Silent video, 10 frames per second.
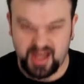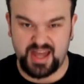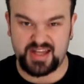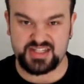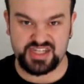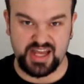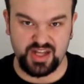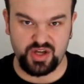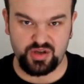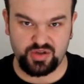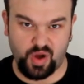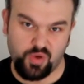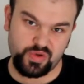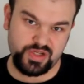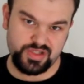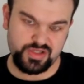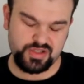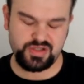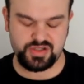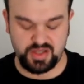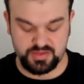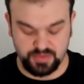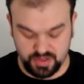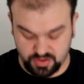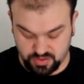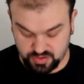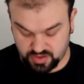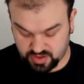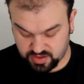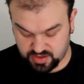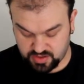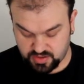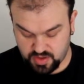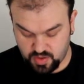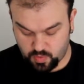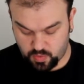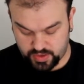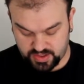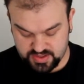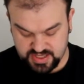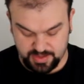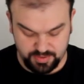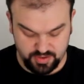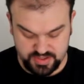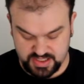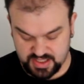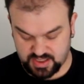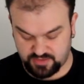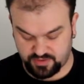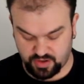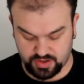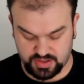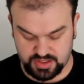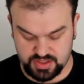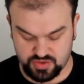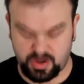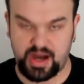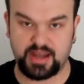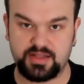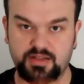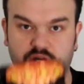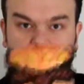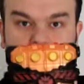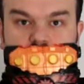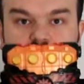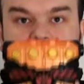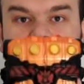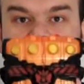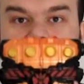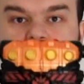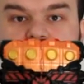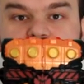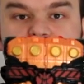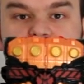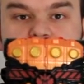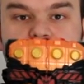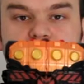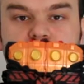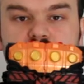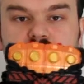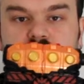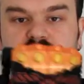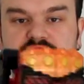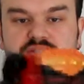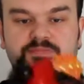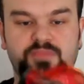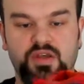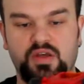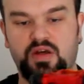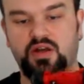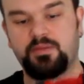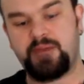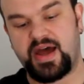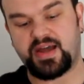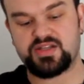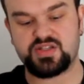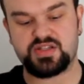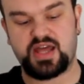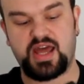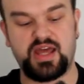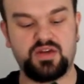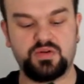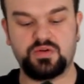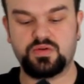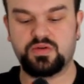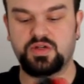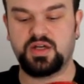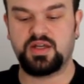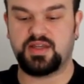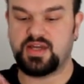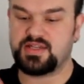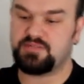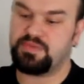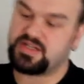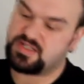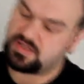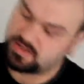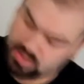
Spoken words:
it's yellow goldish, so that's pretty cool. You've got the warning tape across there. You've got the dragon logo on the front of the knuckles. On the back it's just the handle. There's a button